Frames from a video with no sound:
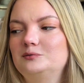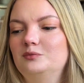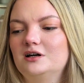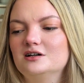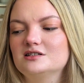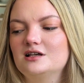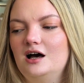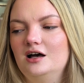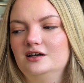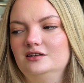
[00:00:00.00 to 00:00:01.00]
because
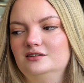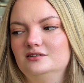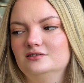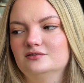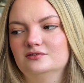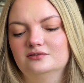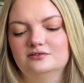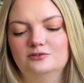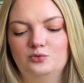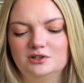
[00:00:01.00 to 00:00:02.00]
I
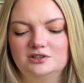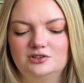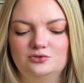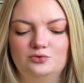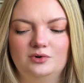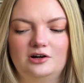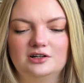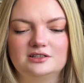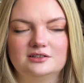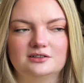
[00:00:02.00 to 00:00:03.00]
wanted to wear
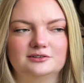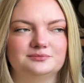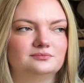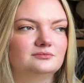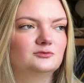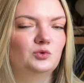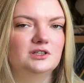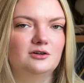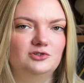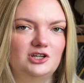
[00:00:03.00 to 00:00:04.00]
it
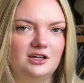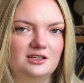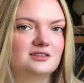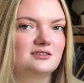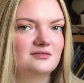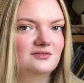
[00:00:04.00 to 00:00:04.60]
without jackets